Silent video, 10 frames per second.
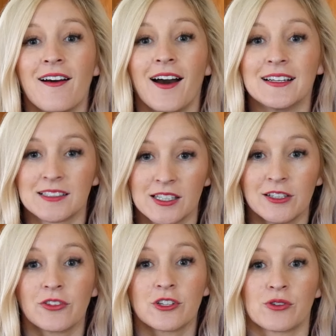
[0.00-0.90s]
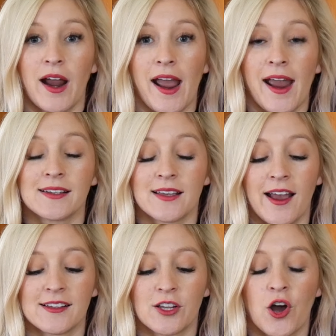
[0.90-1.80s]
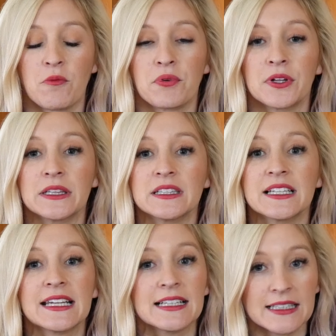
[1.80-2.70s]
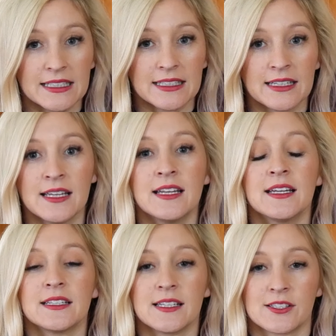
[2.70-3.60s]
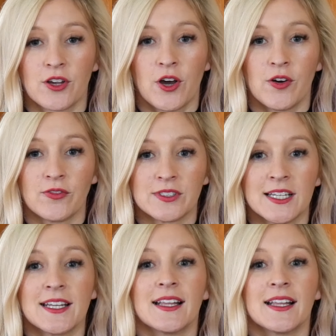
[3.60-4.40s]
until the dry ice has completely dissolved.